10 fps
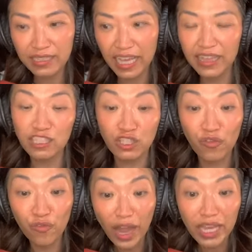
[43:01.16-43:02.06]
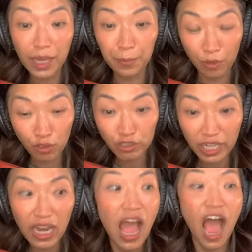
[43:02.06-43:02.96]
say this is fucking
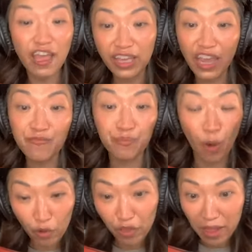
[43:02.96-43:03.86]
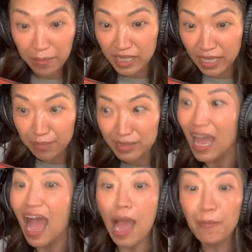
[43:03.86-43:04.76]
bullshit. I gave both of them
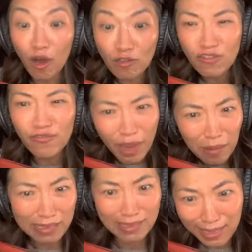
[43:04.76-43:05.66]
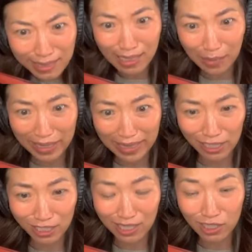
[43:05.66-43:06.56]
tips. I'm also very consistent about that
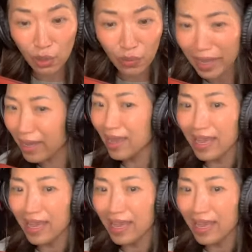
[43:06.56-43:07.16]
shit. So, like,